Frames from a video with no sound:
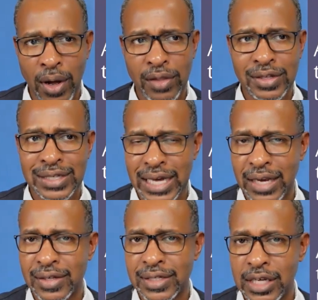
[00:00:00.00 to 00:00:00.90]
the sand of the
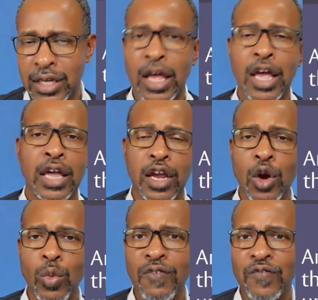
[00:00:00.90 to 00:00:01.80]
sea, here we
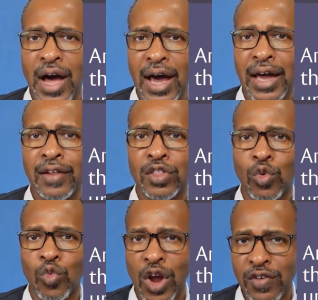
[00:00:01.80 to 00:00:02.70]
find the
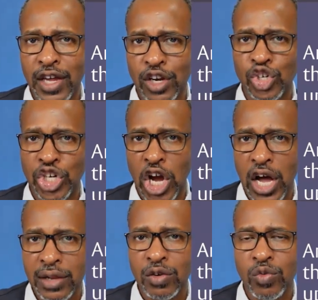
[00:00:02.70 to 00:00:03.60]
Revelator, John
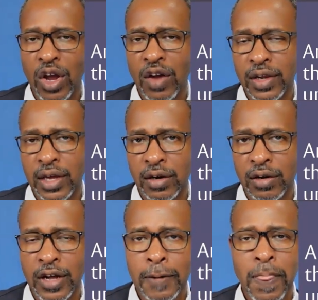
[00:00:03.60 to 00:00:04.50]
the Revelator,
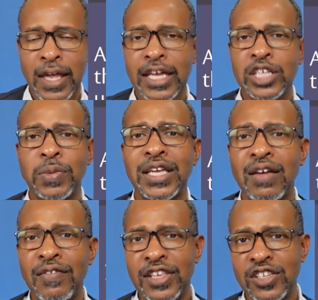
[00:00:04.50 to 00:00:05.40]
he's been given
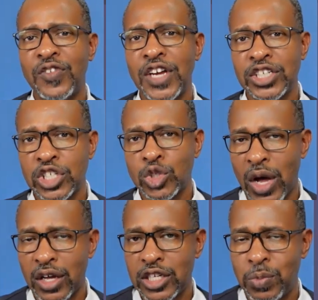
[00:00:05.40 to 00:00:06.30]
these visions while
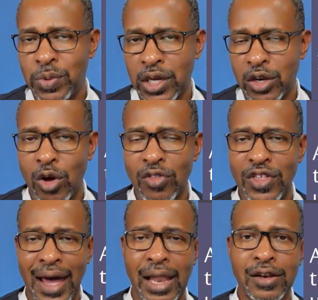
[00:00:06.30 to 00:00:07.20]
he's been on the
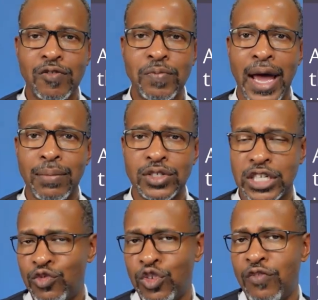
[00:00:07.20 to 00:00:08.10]
island of Patmos. As
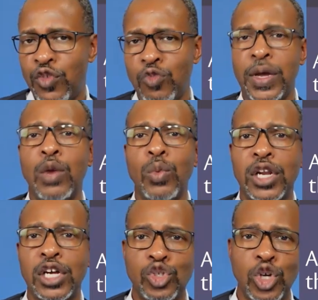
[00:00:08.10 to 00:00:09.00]
if you've been with us,
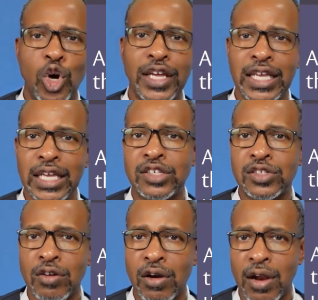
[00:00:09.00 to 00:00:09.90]
you know that he
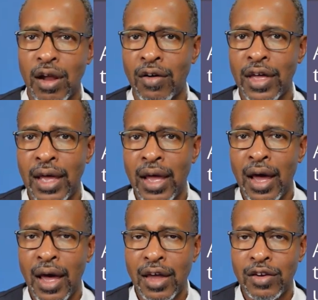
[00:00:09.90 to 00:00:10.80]
started out
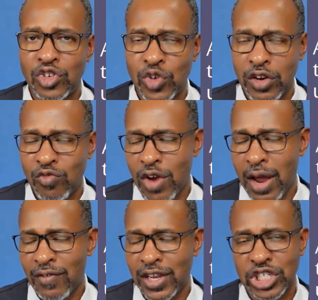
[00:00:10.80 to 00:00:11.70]
in, in
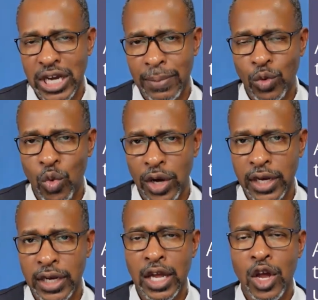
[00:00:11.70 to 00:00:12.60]
Revelation chapter one,
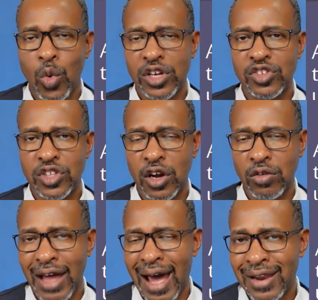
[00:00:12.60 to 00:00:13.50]
where he's there on the
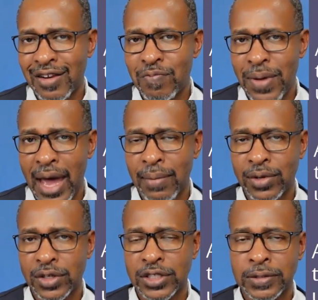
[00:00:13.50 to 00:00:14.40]
island of
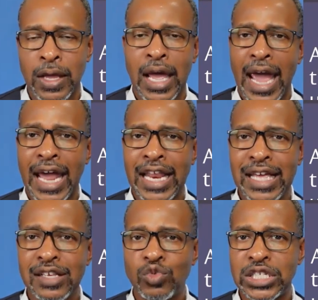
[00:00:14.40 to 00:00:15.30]
Patmos, and he's
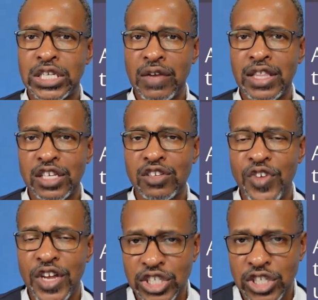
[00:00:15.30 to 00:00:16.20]
receiving these
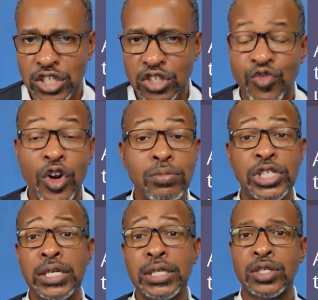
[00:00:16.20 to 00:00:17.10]
visions from
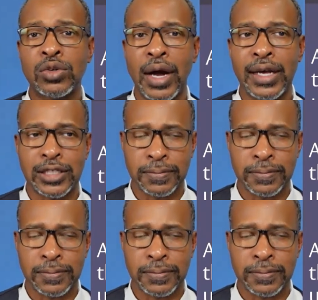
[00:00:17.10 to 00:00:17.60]
Jesus Christ.